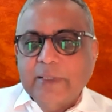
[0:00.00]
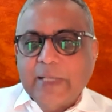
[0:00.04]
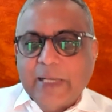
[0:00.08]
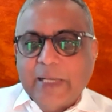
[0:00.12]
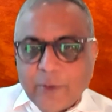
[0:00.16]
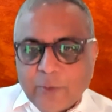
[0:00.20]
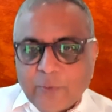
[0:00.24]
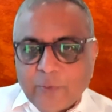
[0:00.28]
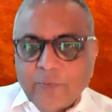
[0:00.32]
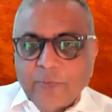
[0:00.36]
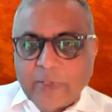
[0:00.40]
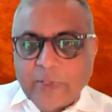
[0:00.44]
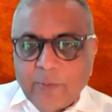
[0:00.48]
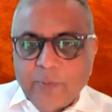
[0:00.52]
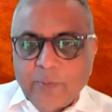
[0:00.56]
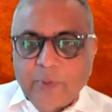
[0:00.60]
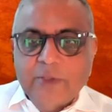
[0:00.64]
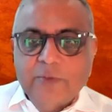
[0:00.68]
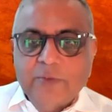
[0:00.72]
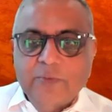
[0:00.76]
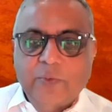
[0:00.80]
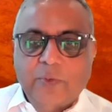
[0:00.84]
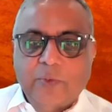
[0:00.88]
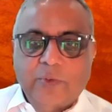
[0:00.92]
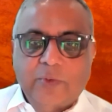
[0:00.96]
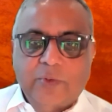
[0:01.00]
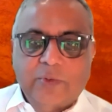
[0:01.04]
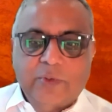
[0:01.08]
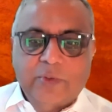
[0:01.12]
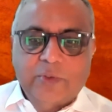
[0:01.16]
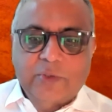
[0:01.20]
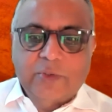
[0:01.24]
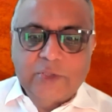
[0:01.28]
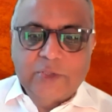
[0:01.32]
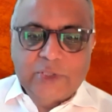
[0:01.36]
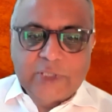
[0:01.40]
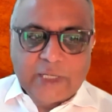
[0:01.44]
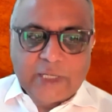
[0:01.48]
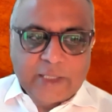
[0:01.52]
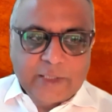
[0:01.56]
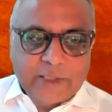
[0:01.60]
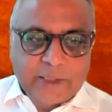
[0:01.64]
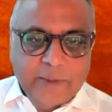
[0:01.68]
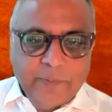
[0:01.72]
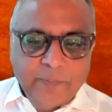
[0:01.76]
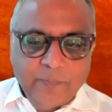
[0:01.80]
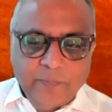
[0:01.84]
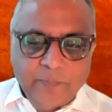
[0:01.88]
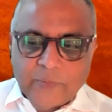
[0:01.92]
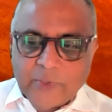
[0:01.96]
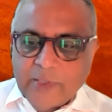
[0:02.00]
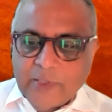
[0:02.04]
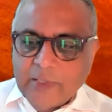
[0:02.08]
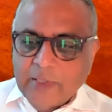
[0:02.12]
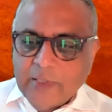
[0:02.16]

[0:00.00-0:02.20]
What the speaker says: Thank you very much for sharing.